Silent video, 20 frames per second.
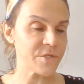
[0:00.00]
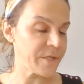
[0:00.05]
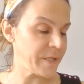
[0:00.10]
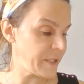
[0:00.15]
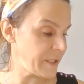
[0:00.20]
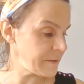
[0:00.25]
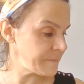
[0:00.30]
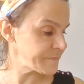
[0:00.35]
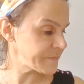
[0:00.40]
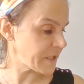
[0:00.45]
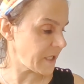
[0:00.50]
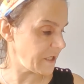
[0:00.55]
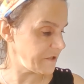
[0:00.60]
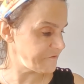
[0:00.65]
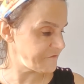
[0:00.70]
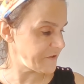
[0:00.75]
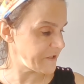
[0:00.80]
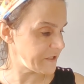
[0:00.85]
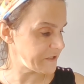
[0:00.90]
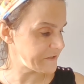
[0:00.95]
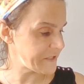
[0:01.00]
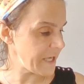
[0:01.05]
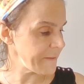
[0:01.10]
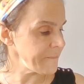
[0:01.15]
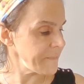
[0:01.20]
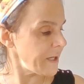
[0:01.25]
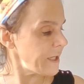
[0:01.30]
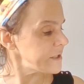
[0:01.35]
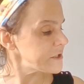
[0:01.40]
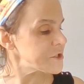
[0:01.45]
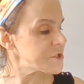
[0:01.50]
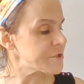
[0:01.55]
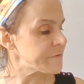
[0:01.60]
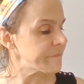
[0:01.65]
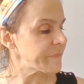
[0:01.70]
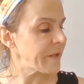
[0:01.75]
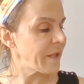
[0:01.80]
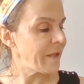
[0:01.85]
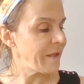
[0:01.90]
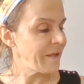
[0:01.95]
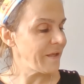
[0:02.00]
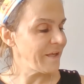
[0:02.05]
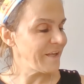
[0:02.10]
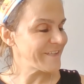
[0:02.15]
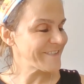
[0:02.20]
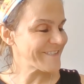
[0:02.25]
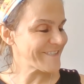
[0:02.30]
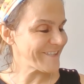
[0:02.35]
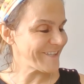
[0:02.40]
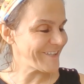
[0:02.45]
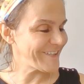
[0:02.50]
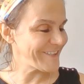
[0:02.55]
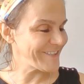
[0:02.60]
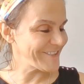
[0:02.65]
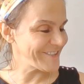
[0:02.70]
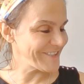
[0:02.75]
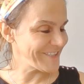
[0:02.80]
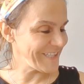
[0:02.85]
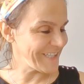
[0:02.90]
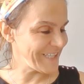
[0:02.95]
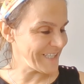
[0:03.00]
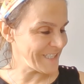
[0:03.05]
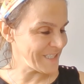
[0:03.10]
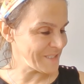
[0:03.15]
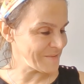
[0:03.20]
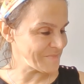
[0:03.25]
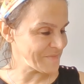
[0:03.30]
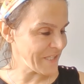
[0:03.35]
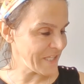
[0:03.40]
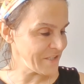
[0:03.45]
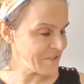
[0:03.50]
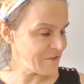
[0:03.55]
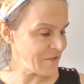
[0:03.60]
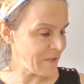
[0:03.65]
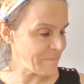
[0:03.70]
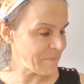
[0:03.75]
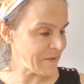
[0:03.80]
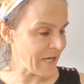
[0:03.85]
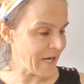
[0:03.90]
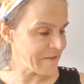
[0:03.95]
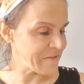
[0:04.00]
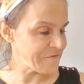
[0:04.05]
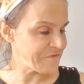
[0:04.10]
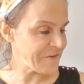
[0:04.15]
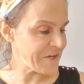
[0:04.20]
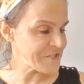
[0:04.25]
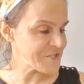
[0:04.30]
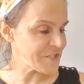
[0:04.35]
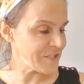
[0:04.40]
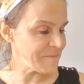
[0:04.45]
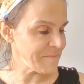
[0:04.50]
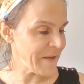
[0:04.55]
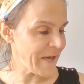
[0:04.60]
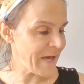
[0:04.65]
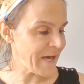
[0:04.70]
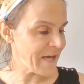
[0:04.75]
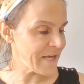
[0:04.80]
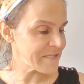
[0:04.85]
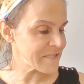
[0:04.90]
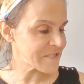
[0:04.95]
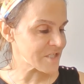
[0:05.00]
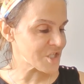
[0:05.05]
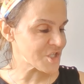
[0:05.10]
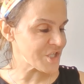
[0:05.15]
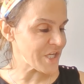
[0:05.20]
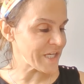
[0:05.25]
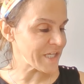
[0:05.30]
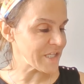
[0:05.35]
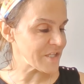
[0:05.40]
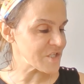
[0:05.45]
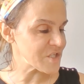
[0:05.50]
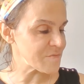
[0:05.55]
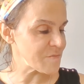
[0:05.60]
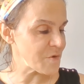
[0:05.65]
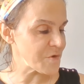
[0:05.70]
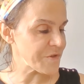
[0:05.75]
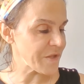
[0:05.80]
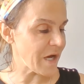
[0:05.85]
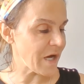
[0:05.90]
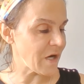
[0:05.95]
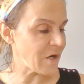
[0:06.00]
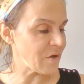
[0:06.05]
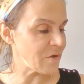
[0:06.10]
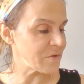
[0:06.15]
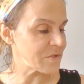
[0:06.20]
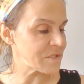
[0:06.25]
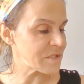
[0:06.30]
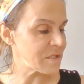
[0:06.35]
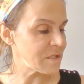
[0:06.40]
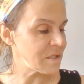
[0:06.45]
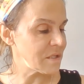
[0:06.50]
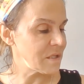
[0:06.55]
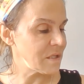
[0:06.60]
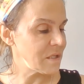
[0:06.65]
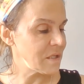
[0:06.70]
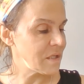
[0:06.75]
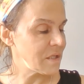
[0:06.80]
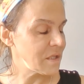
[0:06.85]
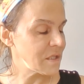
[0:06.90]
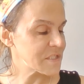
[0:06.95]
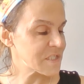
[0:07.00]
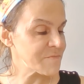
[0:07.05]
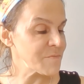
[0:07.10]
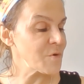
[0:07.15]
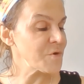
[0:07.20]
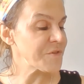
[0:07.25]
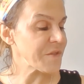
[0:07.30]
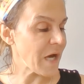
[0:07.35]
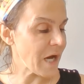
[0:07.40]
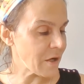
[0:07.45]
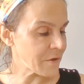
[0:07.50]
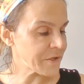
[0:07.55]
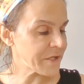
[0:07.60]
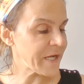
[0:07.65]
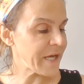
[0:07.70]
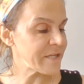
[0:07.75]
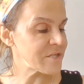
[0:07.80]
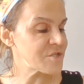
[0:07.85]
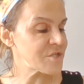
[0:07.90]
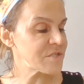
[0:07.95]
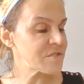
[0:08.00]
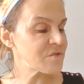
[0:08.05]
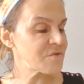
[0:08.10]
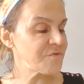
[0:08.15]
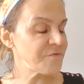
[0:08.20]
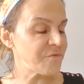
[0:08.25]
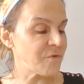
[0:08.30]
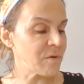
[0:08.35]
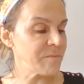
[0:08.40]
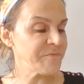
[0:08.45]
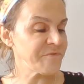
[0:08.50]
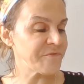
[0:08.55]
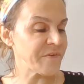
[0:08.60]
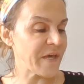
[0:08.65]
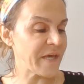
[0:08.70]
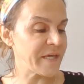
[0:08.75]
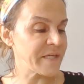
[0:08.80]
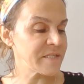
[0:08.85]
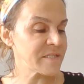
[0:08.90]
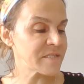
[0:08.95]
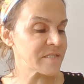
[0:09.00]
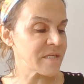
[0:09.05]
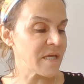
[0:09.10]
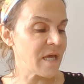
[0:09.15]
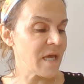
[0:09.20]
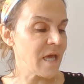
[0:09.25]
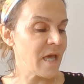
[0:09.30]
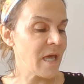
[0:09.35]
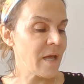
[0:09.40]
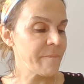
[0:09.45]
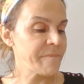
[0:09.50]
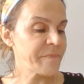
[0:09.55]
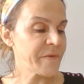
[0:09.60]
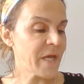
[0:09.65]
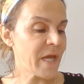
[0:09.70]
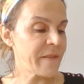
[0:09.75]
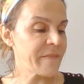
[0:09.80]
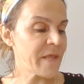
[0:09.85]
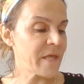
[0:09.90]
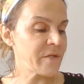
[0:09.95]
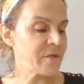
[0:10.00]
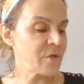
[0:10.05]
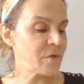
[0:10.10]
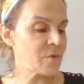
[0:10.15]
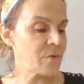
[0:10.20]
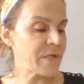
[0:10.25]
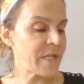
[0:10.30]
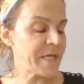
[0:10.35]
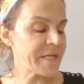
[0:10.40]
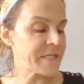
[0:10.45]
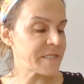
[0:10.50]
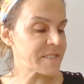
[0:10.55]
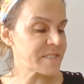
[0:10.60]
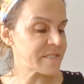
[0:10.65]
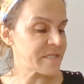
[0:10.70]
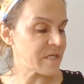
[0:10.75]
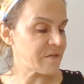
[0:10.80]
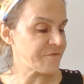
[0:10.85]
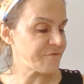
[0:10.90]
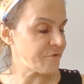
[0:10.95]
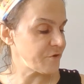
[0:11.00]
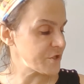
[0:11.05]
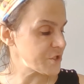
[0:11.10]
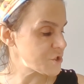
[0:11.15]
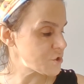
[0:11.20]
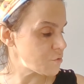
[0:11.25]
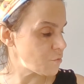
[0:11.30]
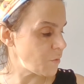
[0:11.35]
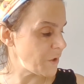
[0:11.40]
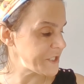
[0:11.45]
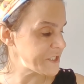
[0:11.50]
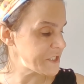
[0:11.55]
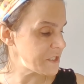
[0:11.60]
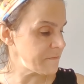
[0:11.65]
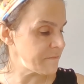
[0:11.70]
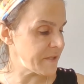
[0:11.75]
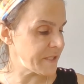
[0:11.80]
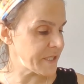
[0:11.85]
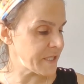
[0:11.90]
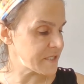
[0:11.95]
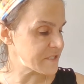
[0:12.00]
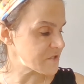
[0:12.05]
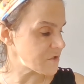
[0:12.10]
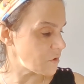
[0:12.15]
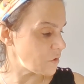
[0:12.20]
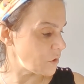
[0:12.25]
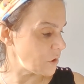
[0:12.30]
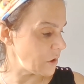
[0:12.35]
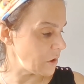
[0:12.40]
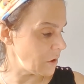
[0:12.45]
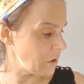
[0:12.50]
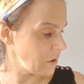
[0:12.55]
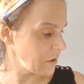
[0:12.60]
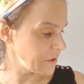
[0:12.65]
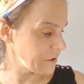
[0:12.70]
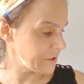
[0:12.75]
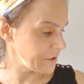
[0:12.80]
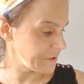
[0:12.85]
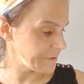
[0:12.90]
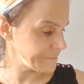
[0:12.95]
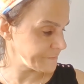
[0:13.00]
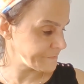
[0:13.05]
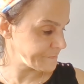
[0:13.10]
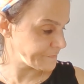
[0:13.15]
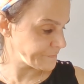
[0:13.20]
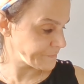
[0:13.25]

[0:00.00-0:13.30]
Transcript: Yep, I figured that much. So then you apply the facial mask, gently smooth outer edges to form face, and then you let it sit for 20 minutes or longer.